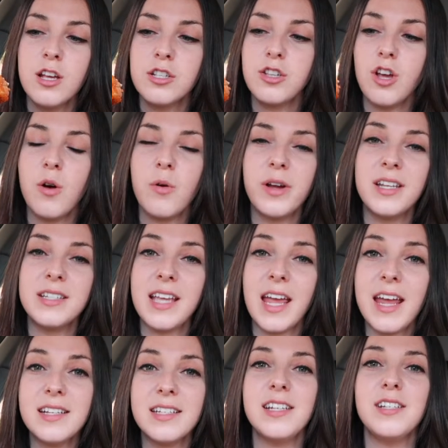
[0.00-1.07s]
So it's
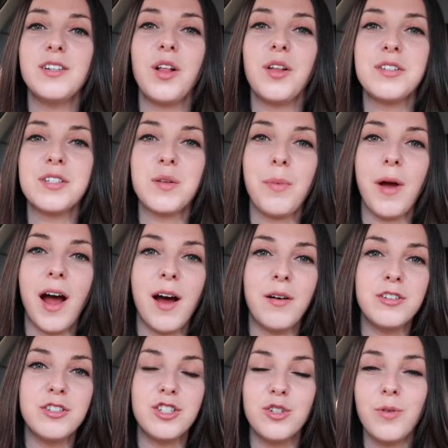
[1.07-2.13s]
$18 a
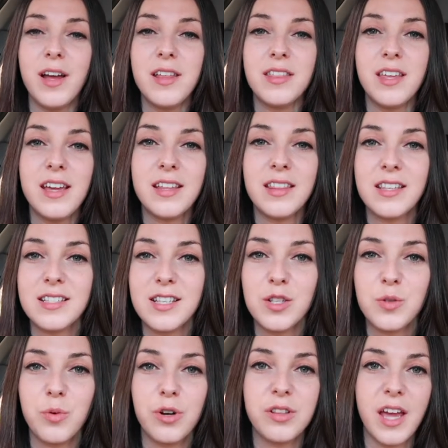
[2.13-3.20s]
pound. Do I think this
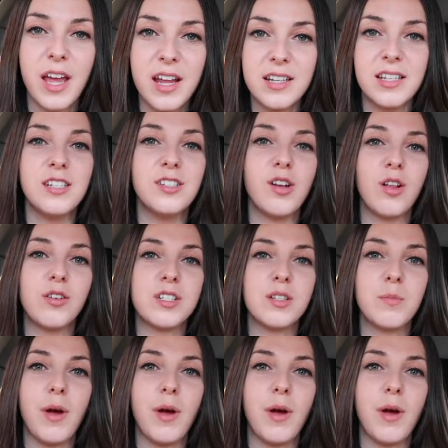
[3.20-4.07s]
is worth $18 a